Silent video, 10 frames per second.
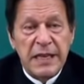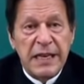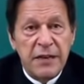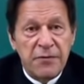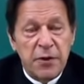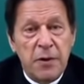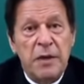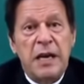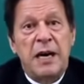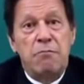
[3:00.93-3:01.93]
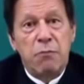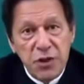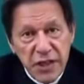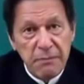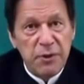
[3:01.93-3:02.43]
it from a
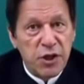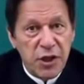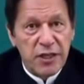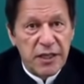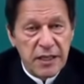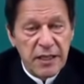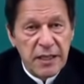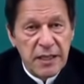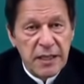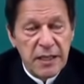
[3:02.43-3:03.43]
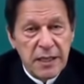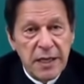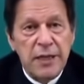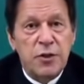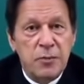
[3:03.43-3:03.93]
Muslim majority
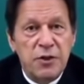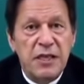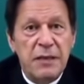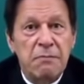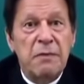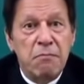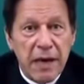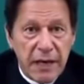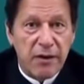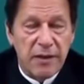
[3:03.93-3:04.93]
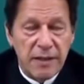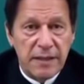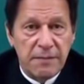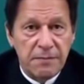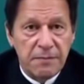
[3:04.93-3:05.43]
into a Muslim minority.
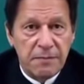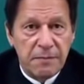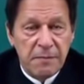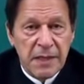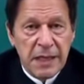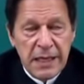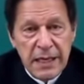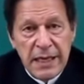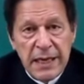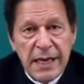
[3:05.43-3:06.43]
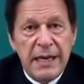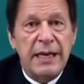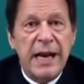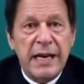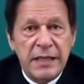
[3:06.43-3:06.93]

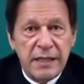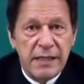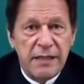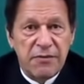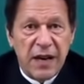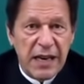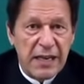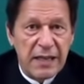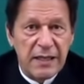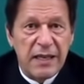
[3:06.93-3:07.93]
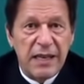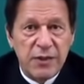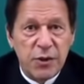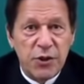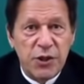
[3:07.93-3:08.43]
Indian actions violate the
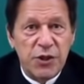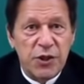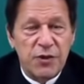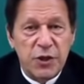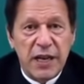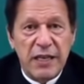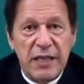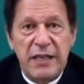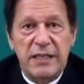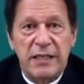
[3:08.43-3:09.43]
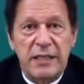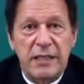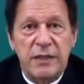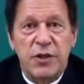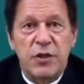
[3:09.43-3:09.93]
resolutions of the United
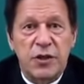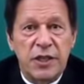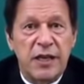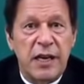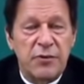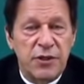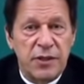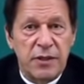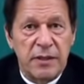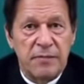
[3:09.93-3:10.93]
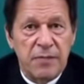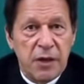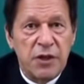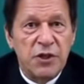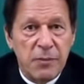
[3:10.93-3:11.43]
Nations Security Council
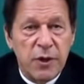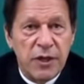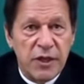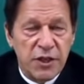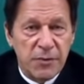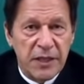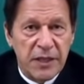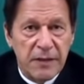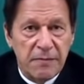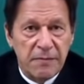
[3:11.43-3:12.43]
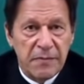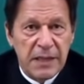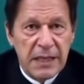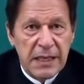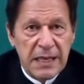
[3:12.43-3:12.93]
on Jammu and Kashmir.
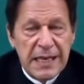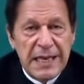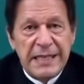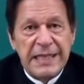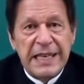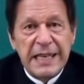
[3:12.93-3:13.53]
The